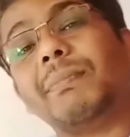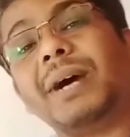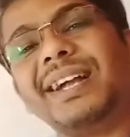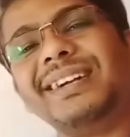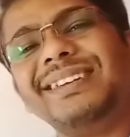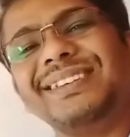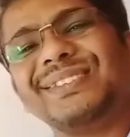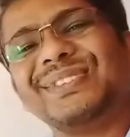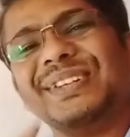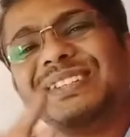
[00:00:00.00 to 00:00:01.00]
If you
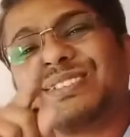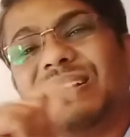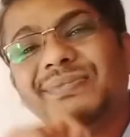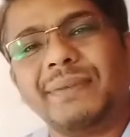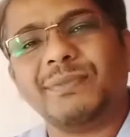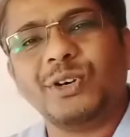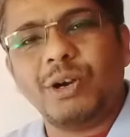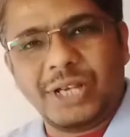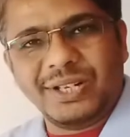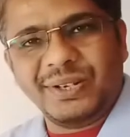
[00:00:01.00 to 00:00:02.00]
have got command,
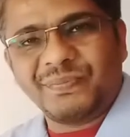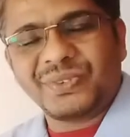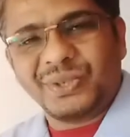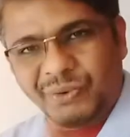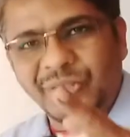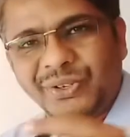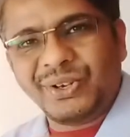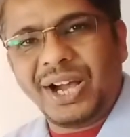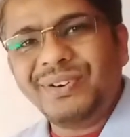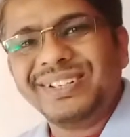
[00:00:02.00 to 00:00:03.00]
you will solve them
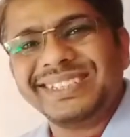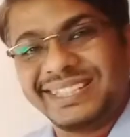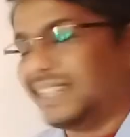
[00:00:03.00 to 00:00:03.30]
orally.